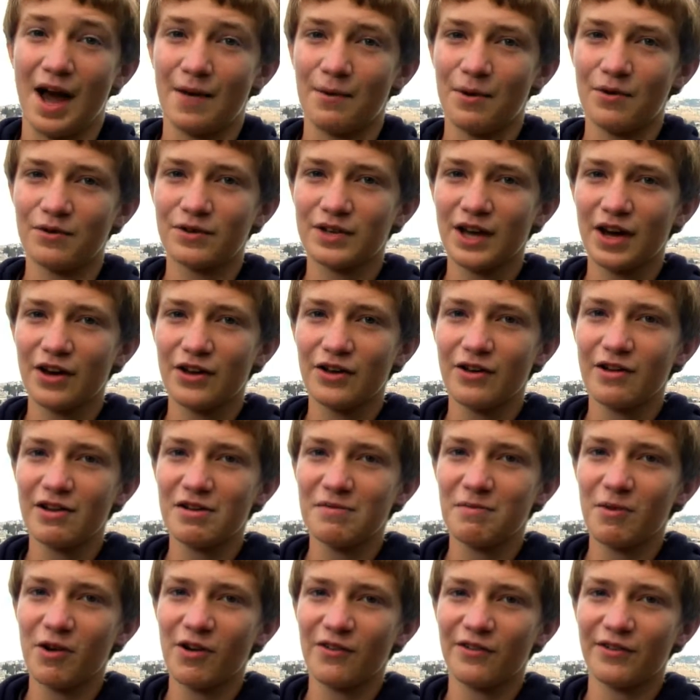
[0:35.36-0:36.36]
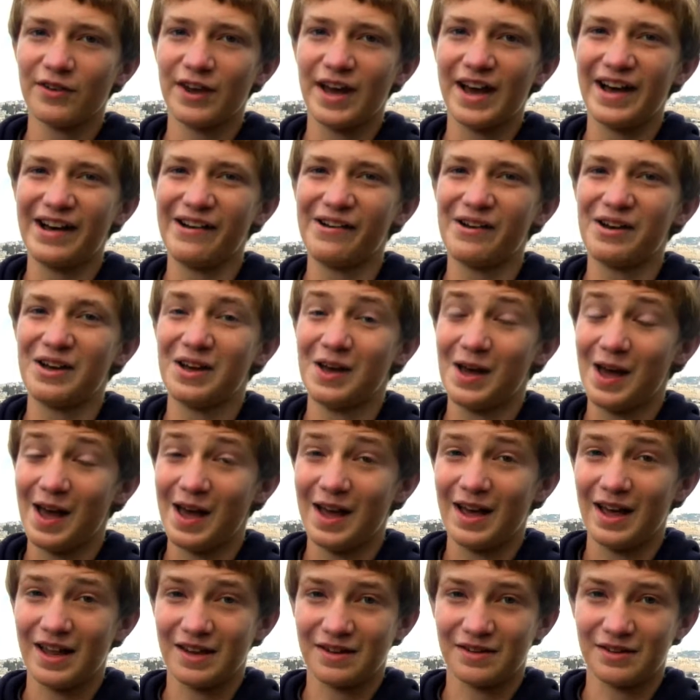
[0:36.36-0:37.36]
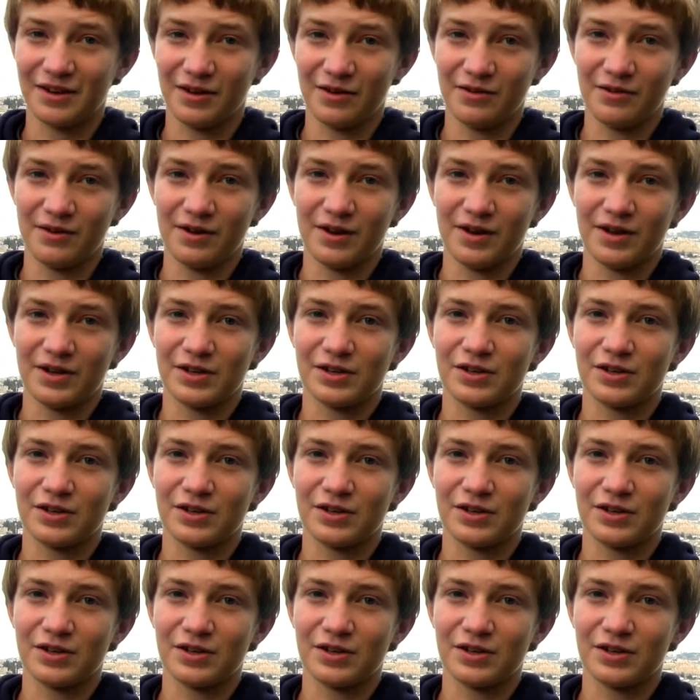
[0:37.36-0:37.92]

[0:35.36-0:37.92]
I won't tell you any more for now, so